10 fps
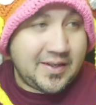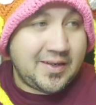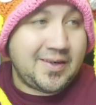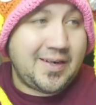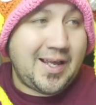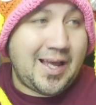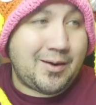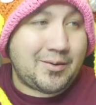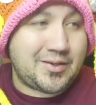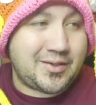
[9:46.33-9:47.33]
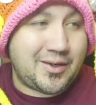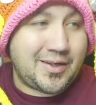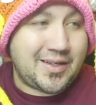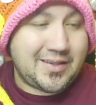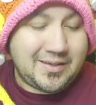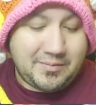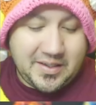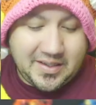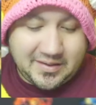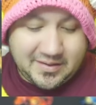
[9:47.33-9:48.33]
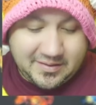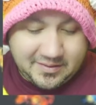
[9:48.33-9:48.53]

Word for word: Now we're starting to get some hits.